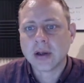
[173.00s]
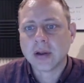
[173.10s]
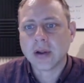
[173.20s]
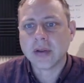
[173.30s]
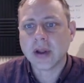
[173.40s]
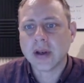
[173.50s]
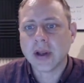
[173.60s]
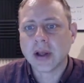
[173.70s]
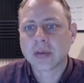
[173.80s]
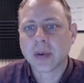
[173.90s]
then
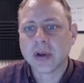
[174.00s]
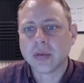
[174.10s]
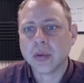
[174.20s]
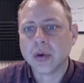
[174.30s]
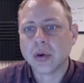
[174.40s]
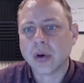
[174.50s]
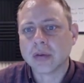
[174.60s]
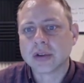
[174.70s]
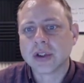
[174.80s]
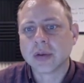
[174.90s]
x minus mu over
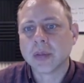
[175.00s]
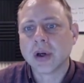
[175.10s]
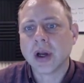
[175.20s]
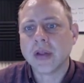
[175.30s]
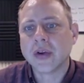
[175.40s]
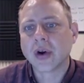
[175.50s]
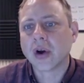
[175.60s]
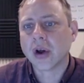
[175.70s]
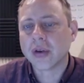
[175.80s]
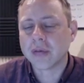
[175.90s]
sigma, and there are
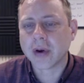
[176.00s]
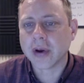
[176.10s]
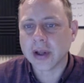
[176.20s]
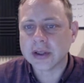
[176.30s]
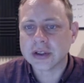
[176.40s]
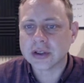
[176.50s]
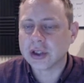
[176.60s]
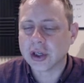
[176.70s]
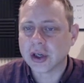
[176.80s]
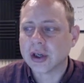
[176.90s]
other variations
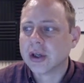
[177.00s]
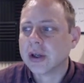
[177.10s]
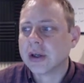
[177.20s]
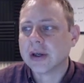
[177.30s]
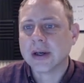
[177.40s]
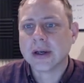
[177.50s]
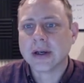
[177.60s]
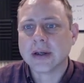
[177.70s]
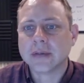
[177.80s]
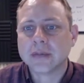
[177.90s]
here,
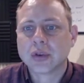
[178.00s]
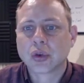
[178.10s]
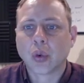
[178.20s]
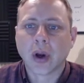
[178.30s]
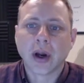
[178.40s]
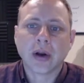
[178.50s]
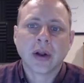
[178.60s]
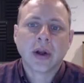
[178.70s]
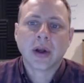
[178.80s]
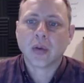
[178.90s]
squared,
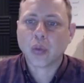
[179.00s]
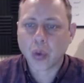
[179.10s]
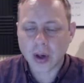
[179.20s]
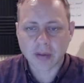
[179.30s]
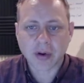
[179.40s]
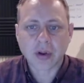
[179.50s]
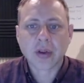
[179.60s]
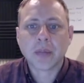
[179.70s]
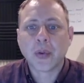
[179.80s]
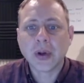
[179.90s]
whatever.
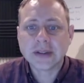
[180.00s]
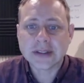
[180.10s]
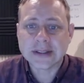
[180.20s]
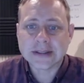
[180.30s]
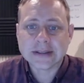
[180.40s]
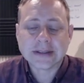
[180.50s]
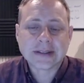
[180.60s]
The point is